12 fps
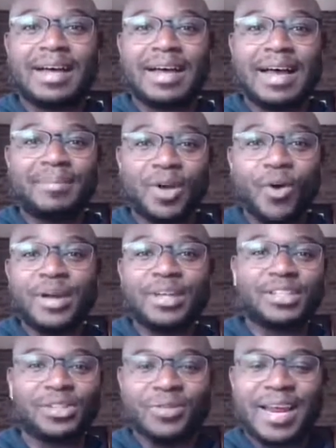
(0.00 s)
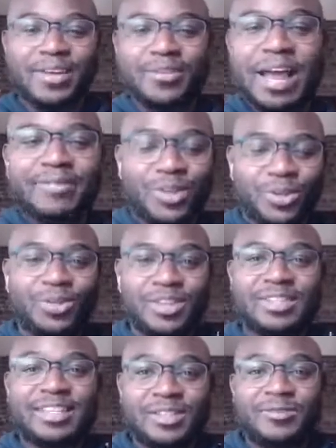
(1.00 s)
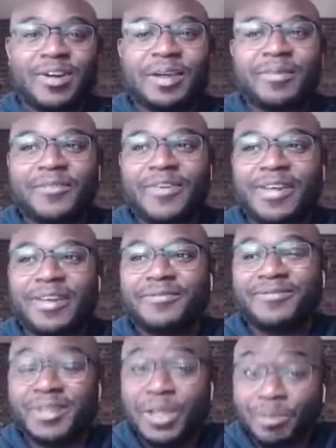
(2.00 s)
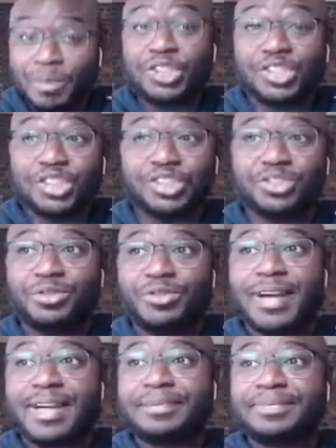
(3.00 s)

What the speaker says: going to do, right? You have to do these things. It's it pushes you, right?